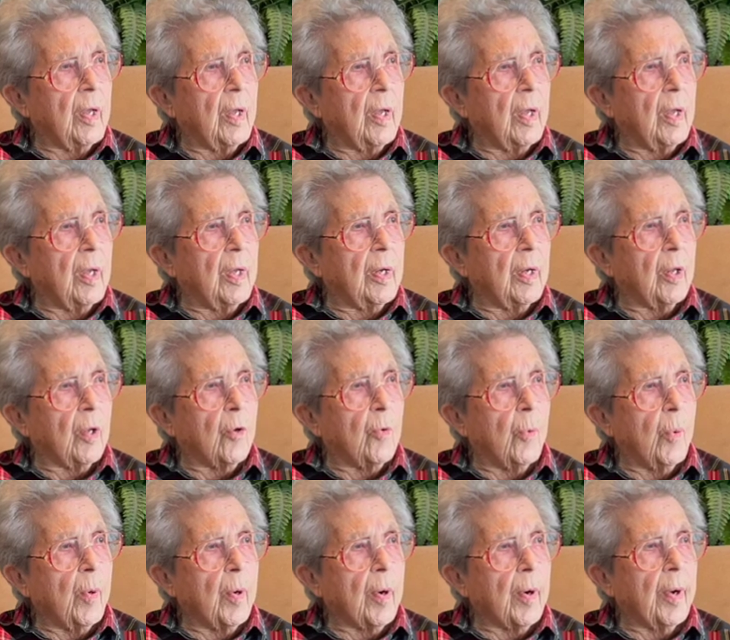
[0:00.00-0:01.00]
an
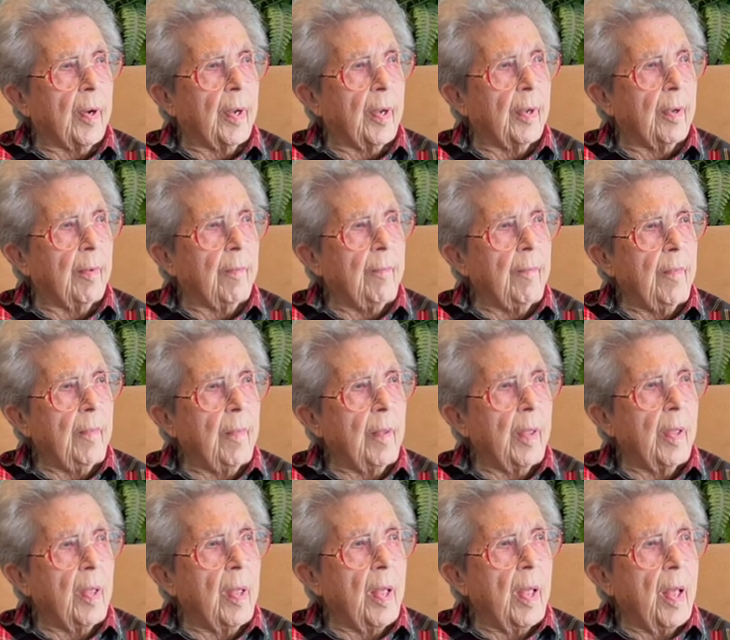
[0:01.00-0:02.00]
aquarium
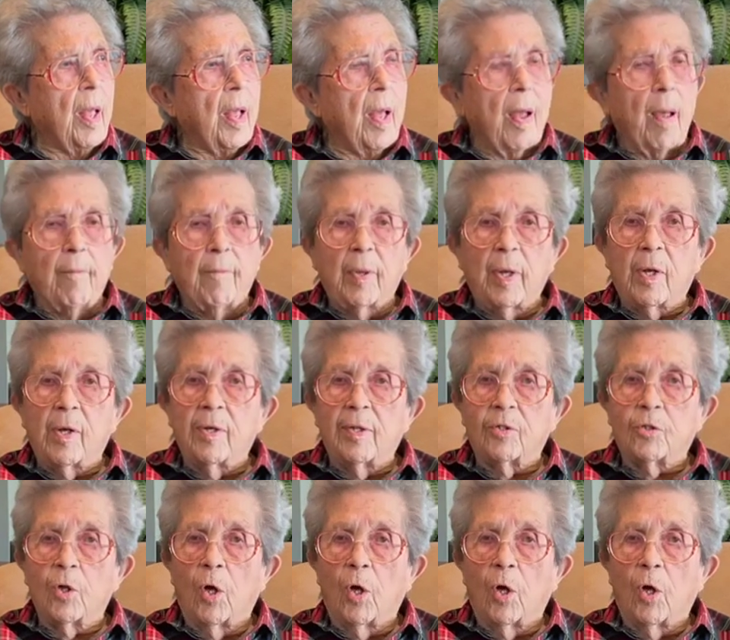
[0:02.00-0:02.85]
because